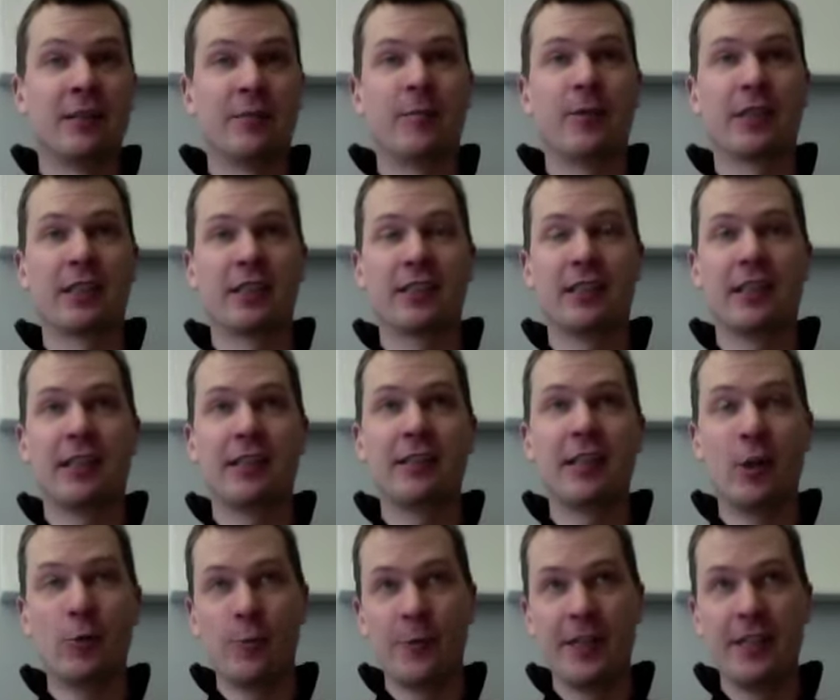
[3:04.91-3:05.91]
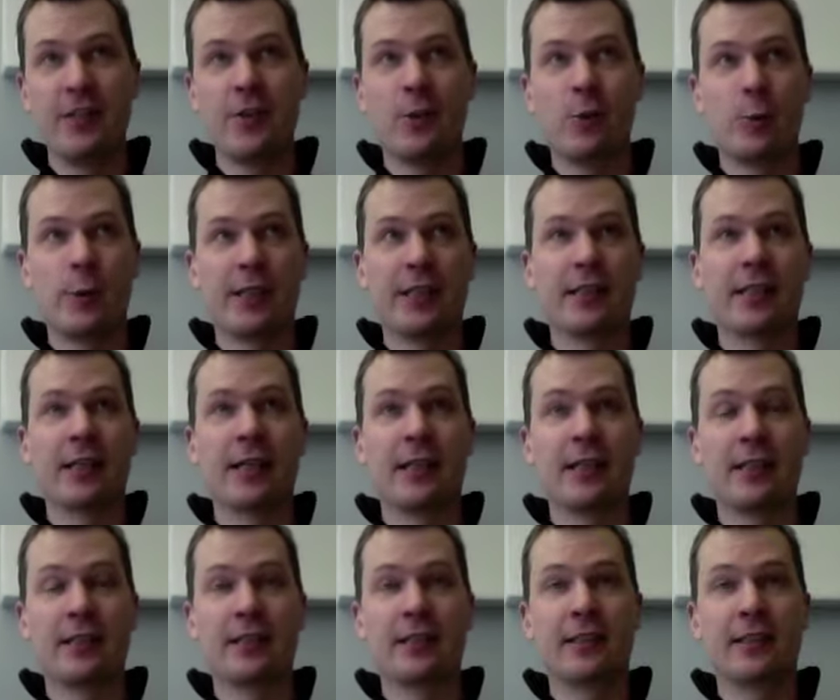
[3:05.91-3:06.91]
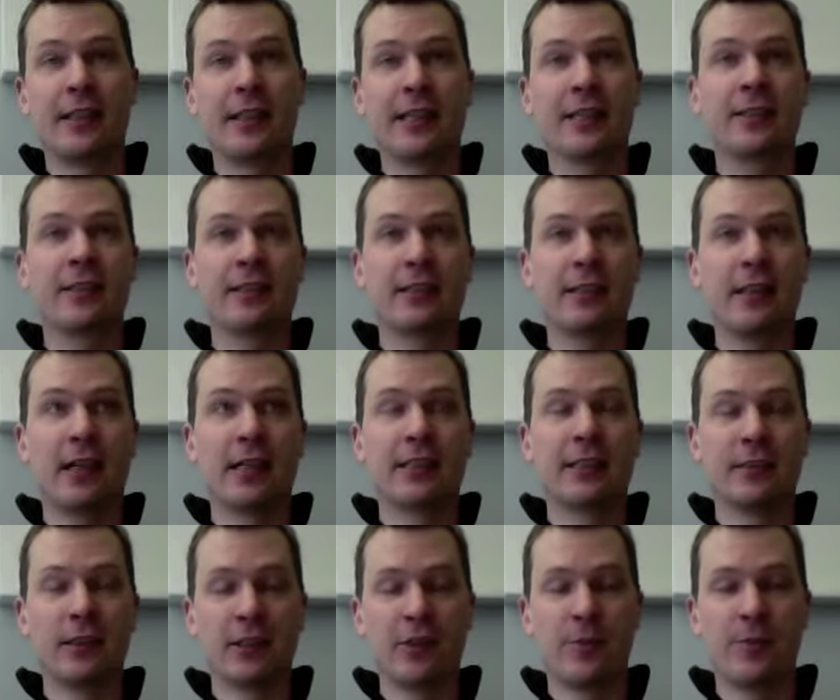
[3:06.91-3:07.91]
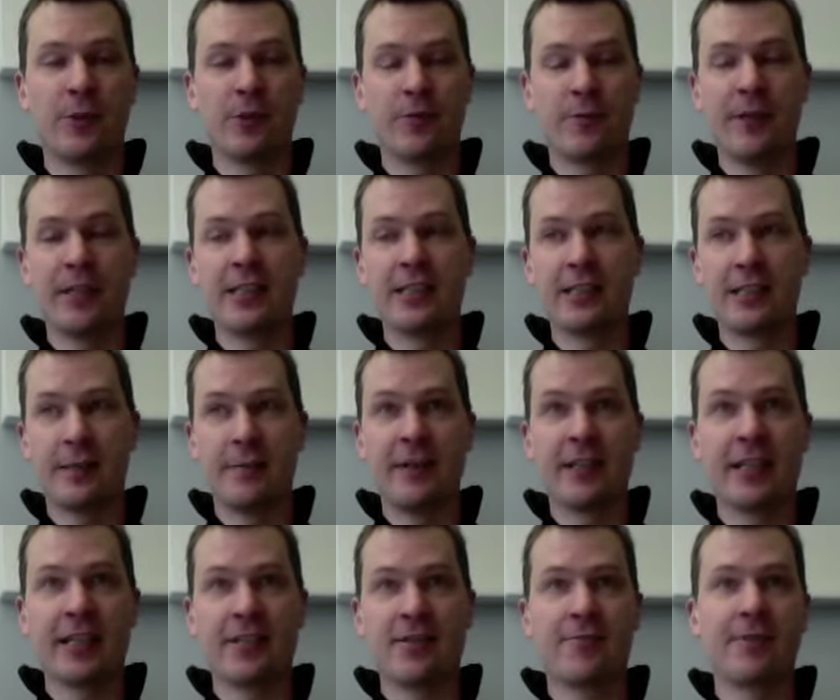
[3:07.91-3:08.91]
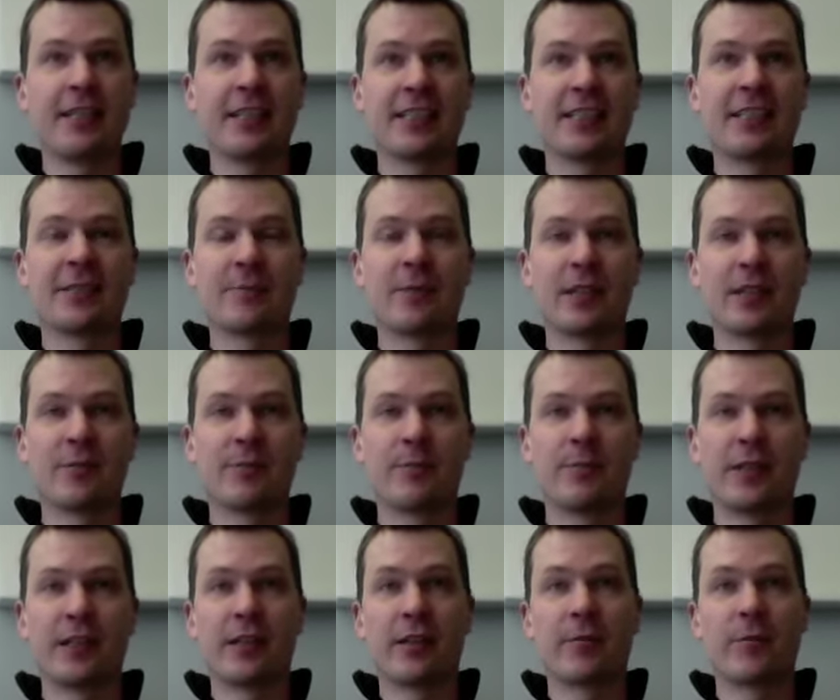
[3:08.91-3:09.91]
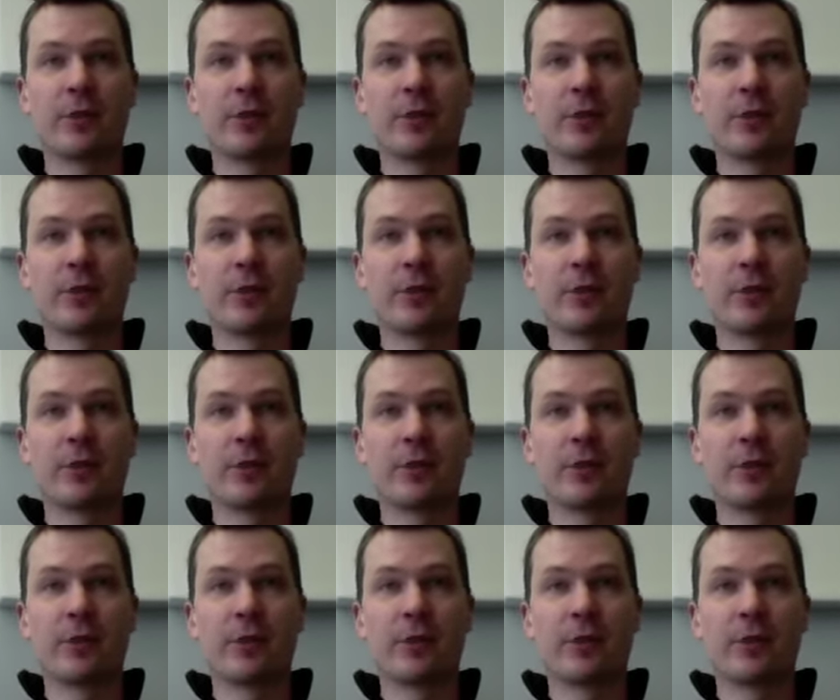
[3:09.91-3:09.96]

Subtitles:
But now we know it, and I suppose when that's fixed, it must be better.